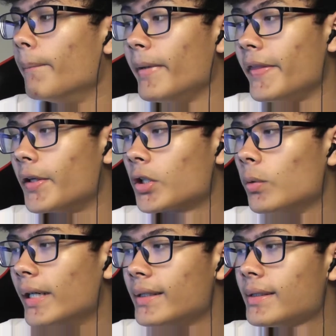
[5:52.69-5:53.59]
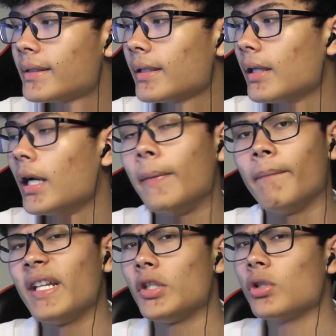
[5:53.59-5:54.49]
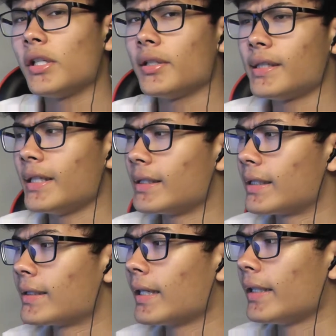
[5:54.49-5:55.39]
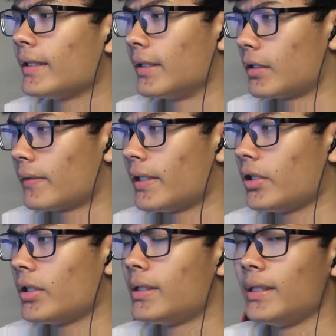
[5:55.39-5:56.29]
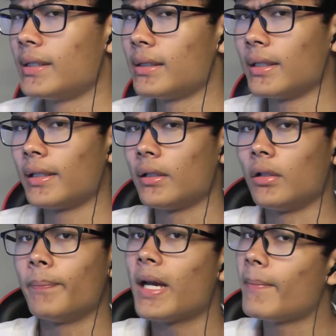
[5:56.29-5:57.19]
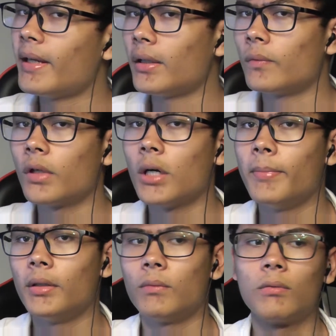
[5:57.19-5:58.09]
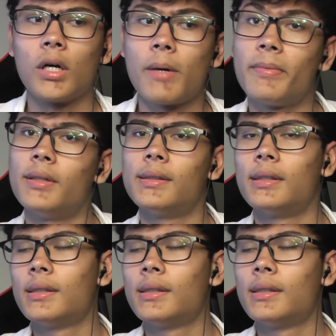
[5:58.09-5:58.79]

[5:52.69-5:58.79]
in their quest, and usually seen as a sidekick, right? You can see this in Batman and Robin, where Robin is